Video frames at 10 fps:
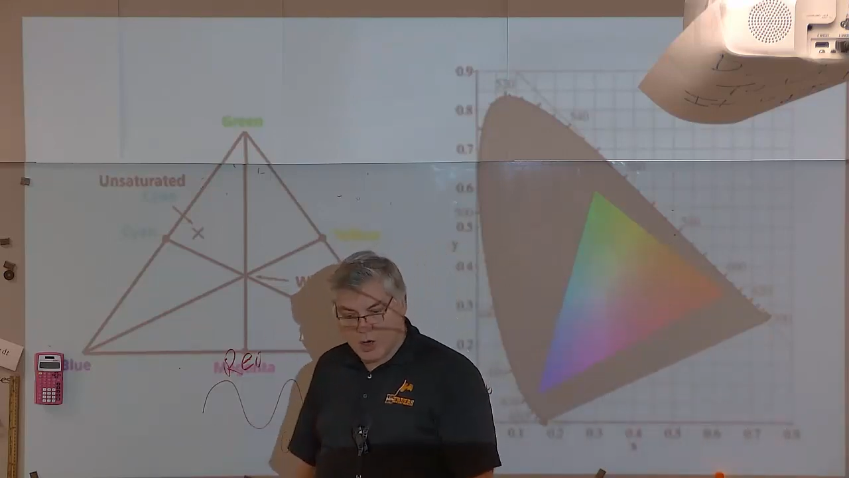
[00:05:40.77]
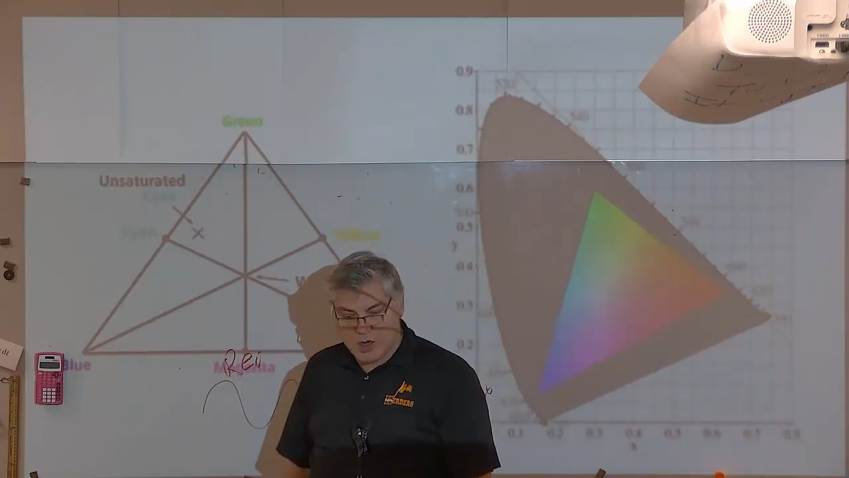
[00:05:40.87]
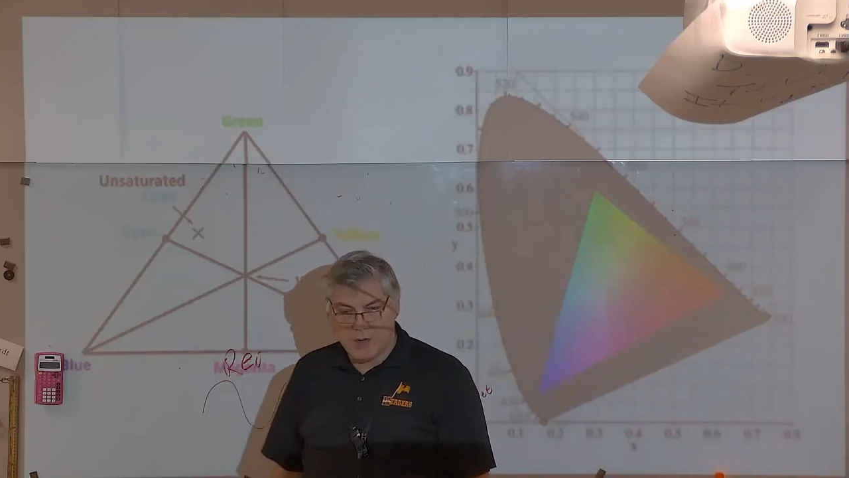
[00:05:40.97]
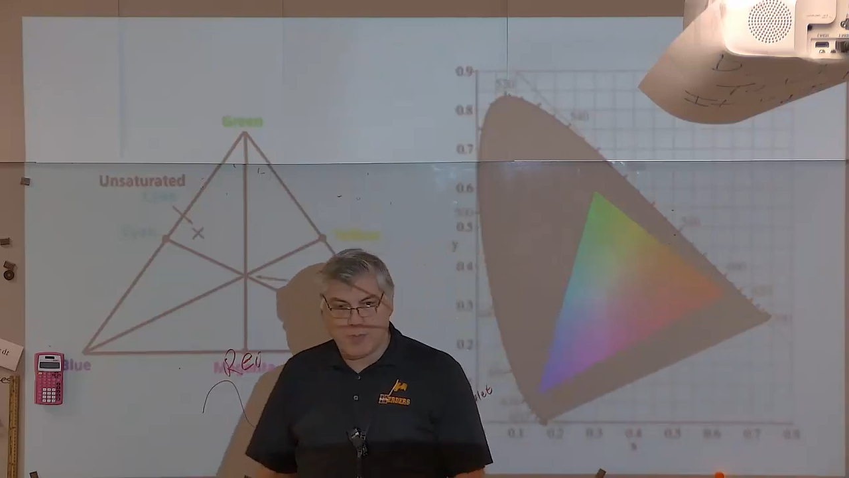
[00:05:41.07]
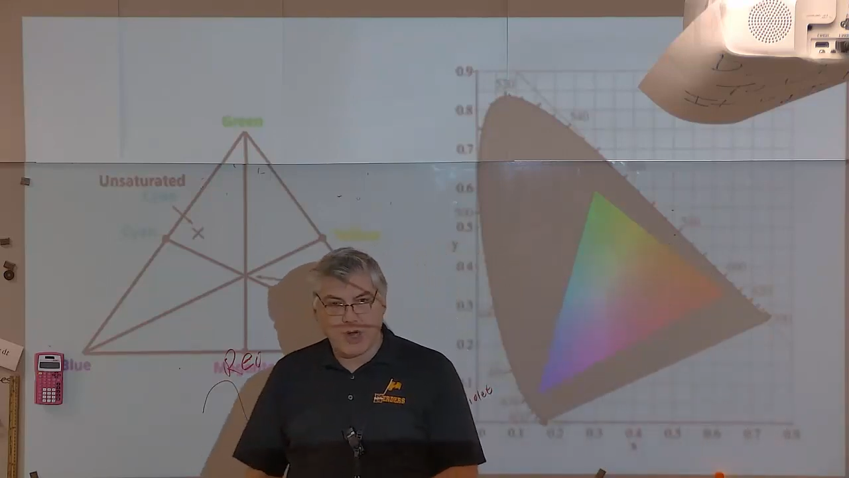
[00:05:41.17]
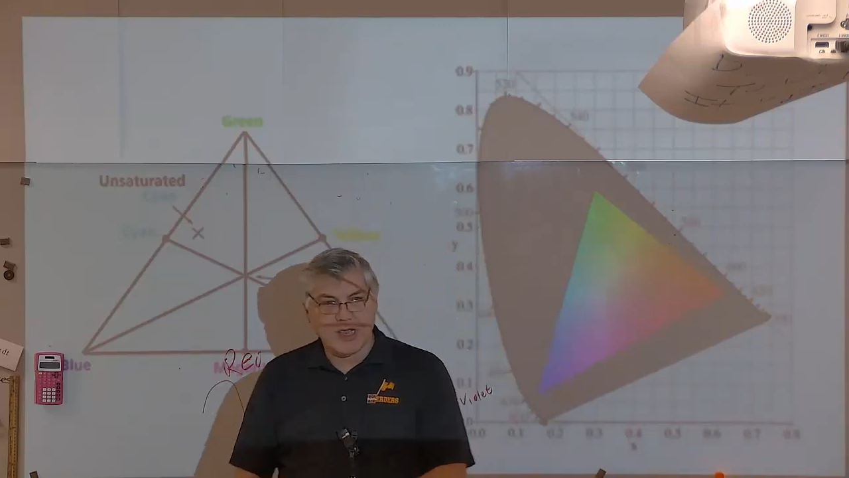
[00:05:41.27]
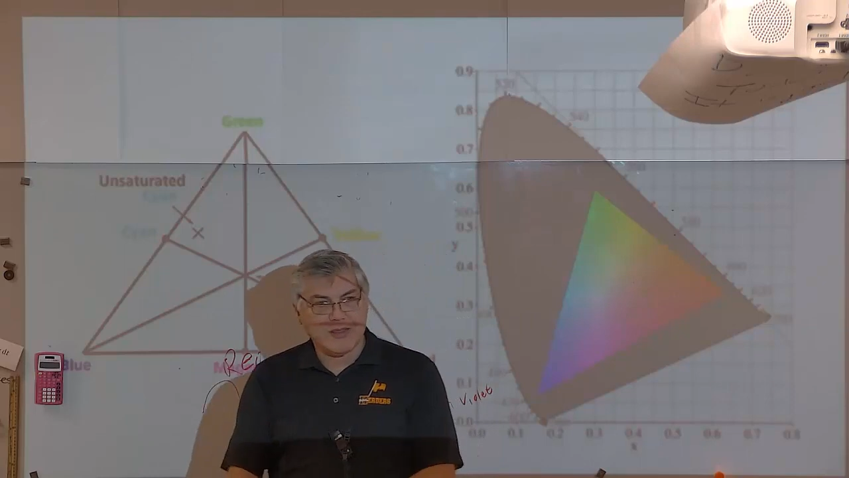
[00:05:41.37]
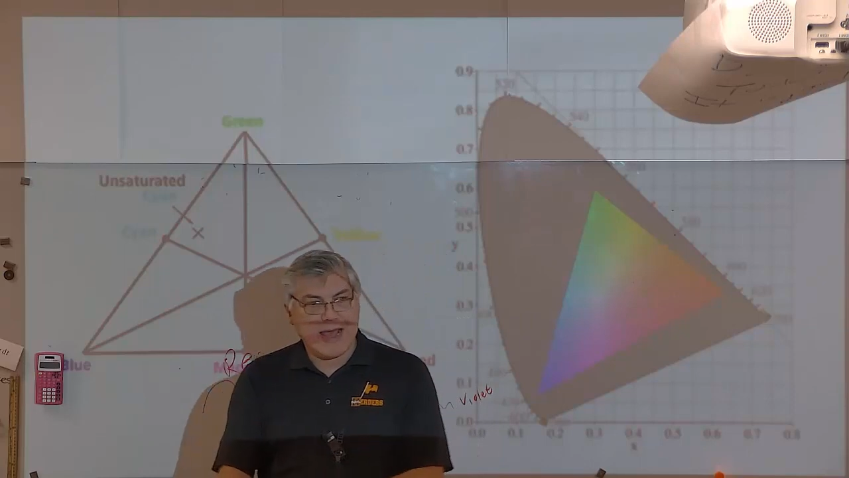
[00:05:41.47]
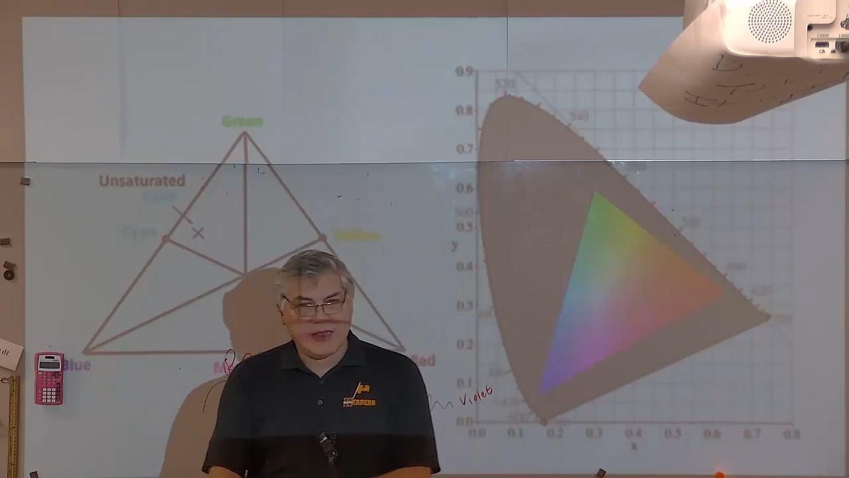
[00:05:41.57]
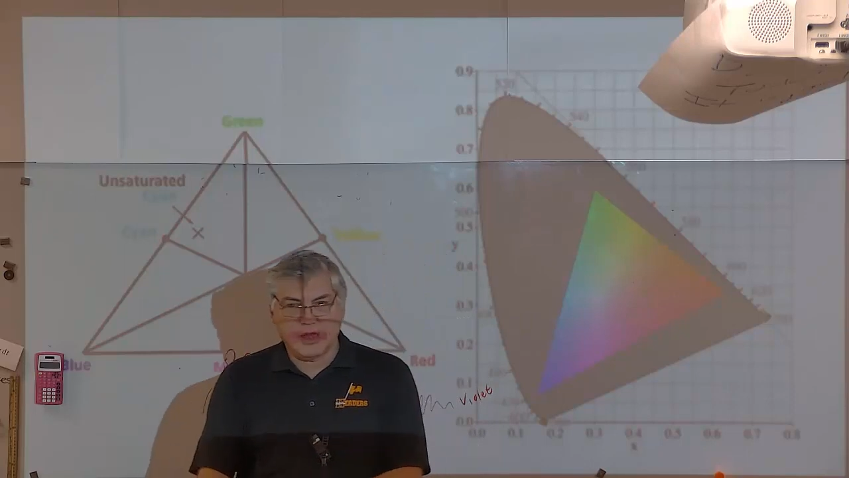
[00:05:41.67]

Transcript: and you bring in that